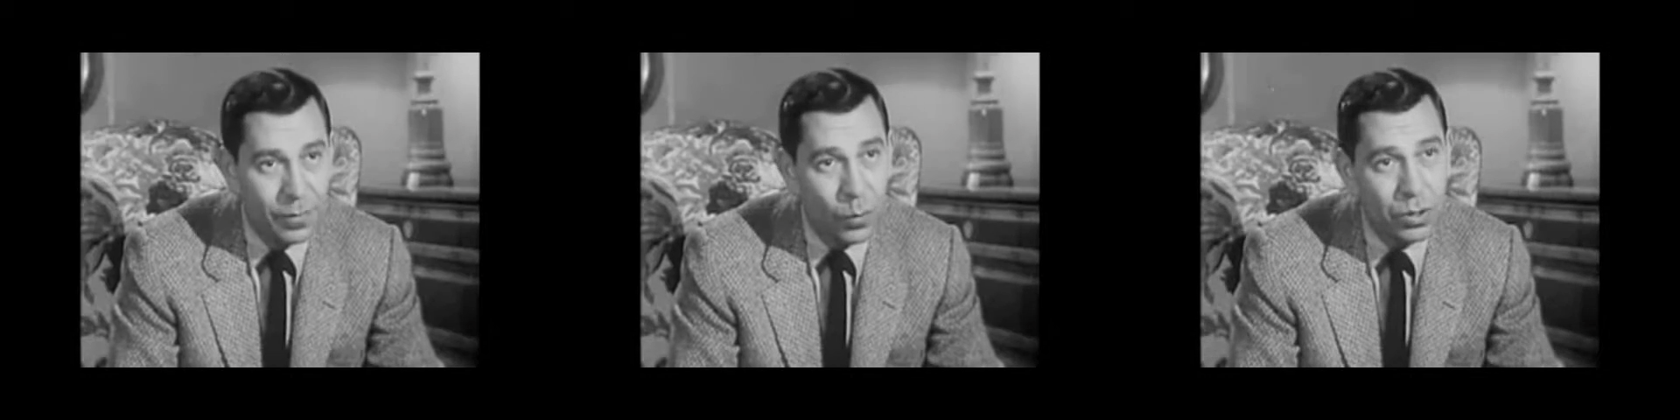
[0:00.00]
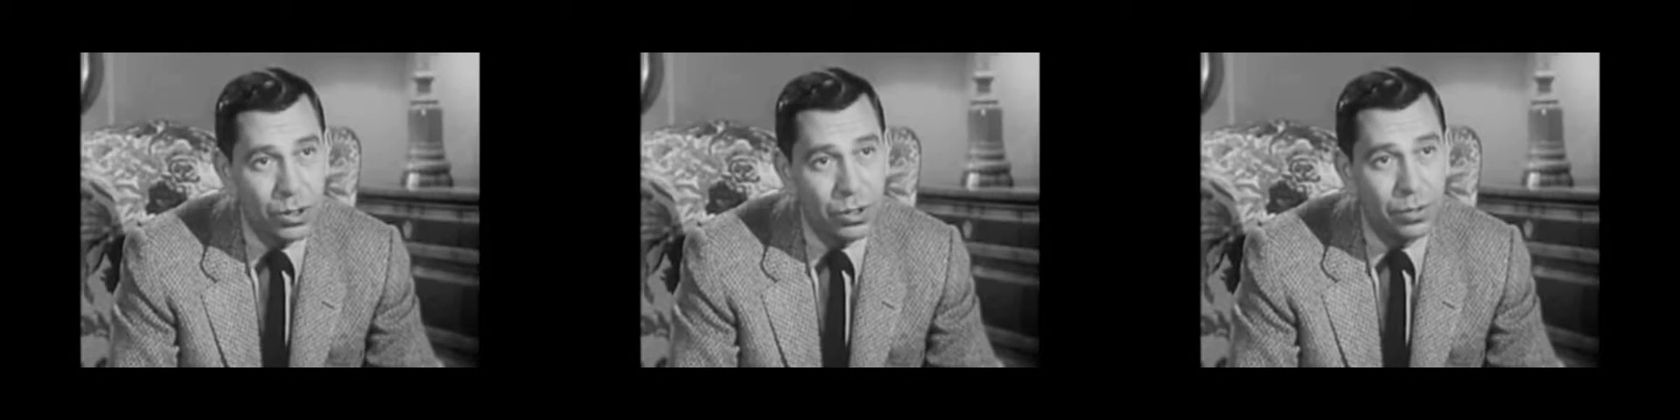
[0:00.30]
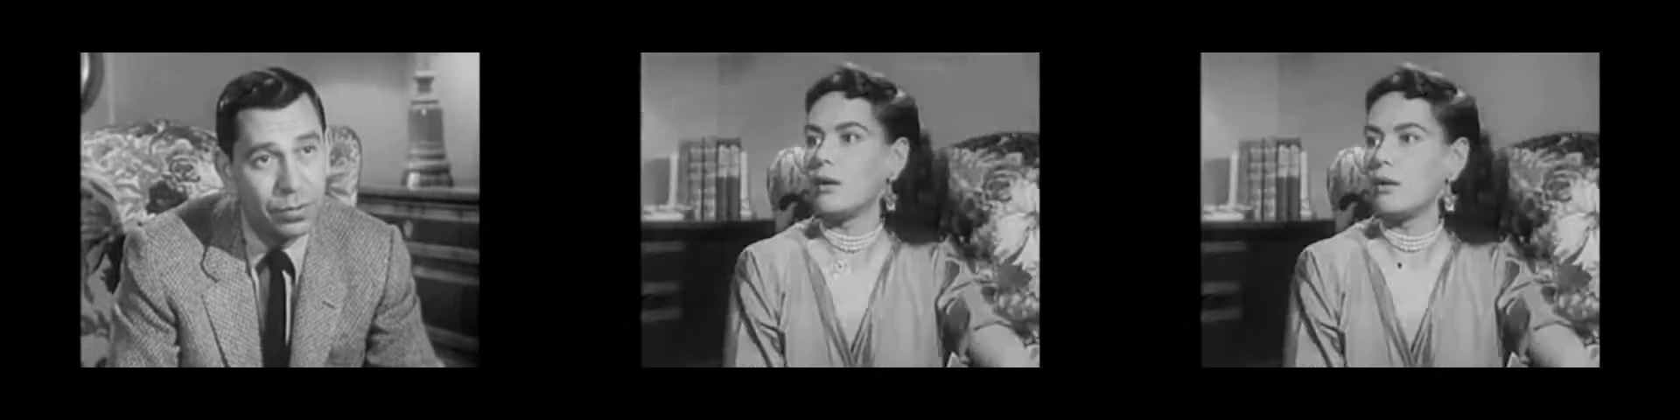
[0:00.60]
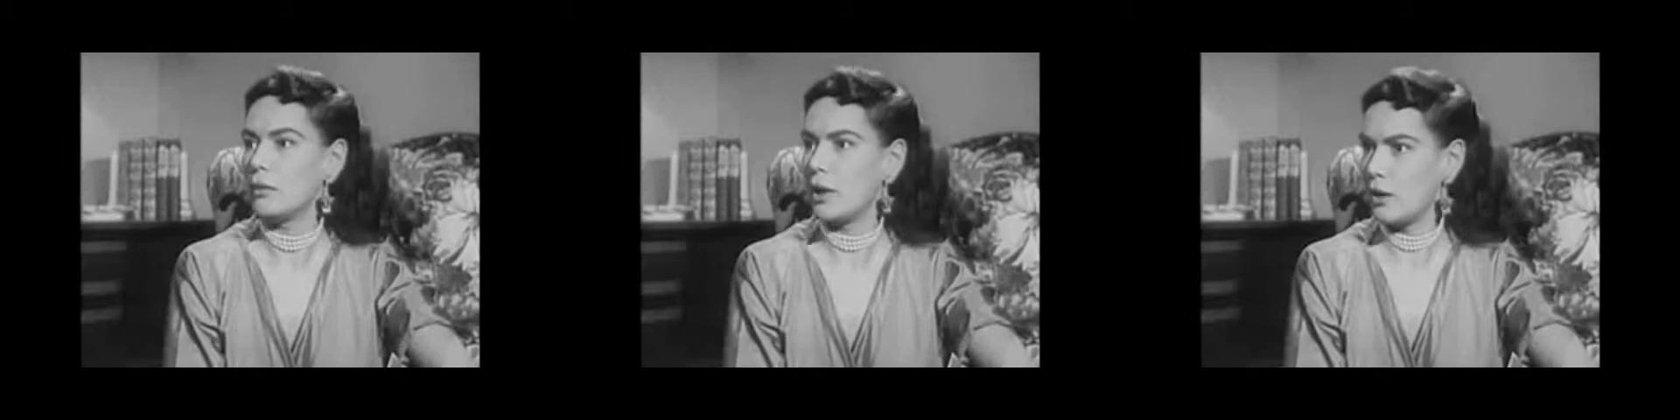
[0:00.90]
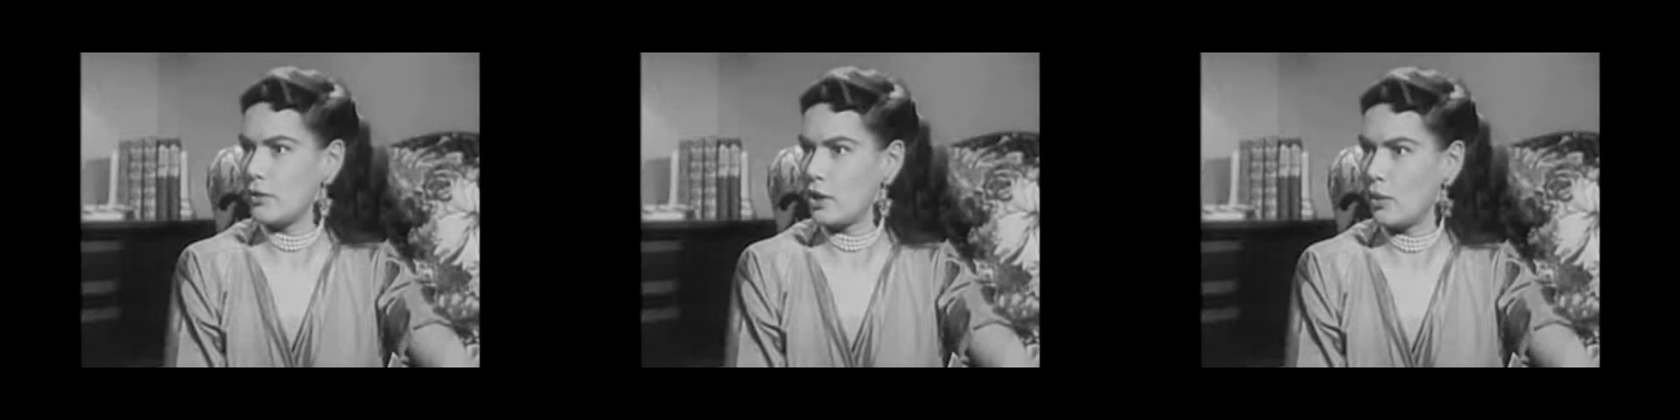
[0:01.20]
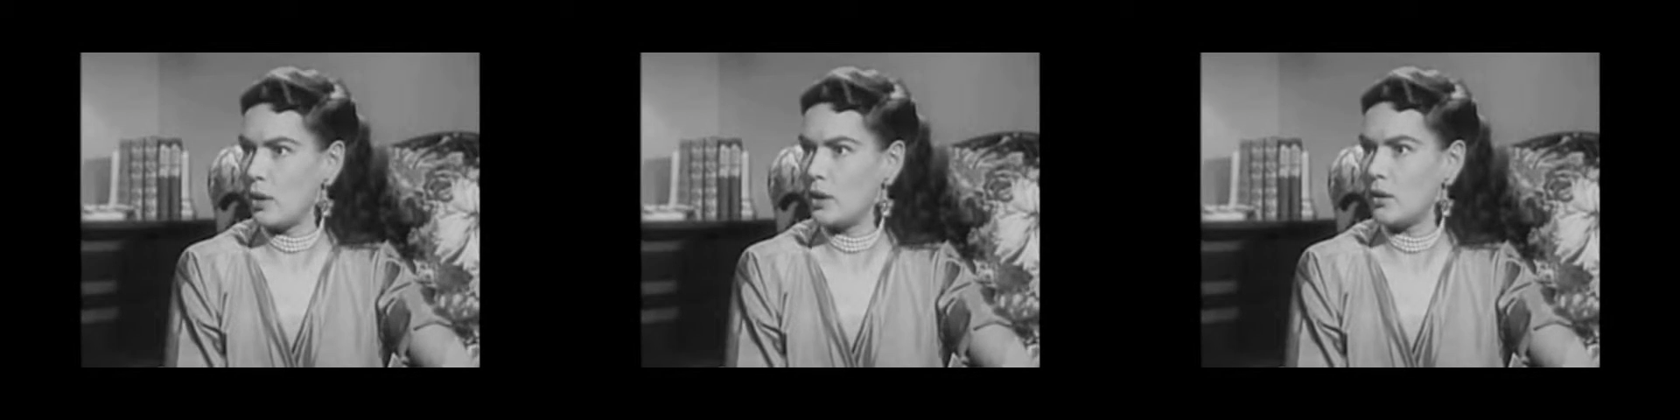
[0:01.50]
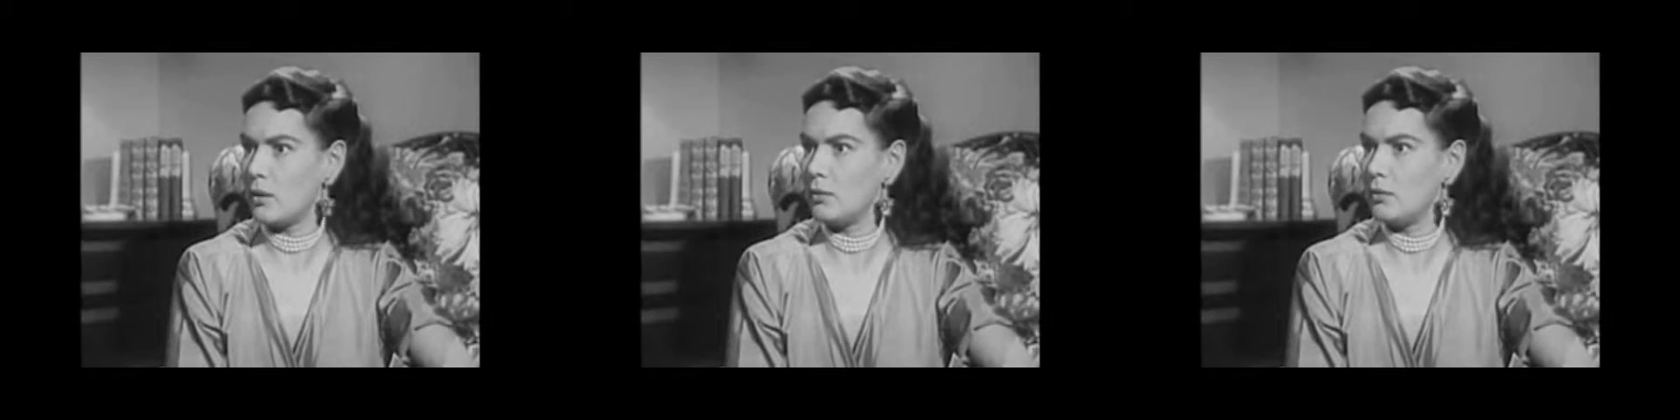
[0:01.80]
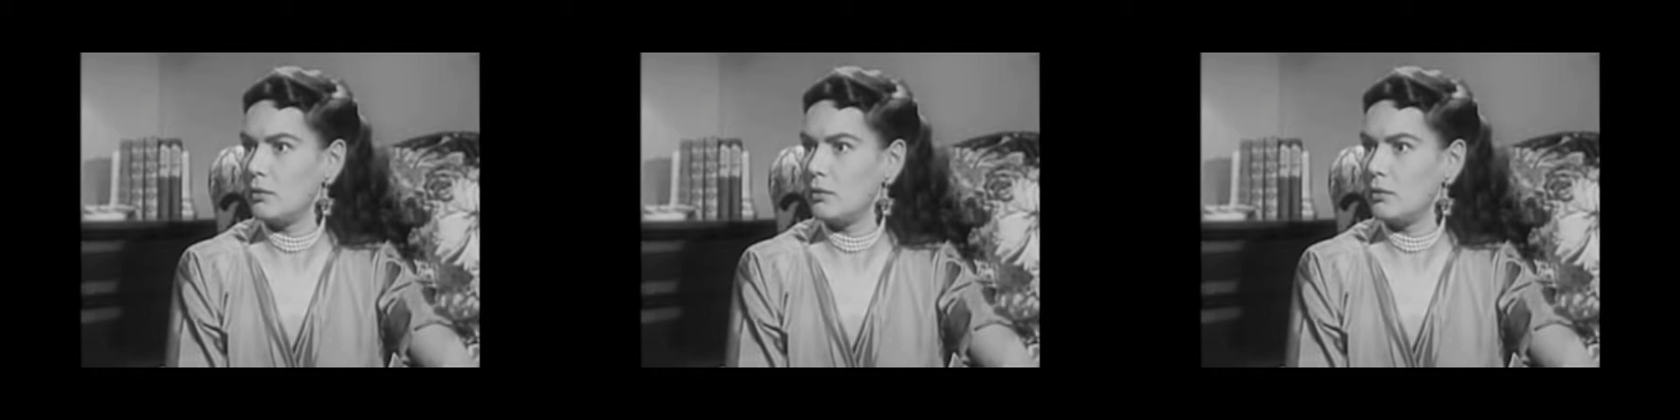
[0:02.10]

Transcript: What'd you do? Run over to the window.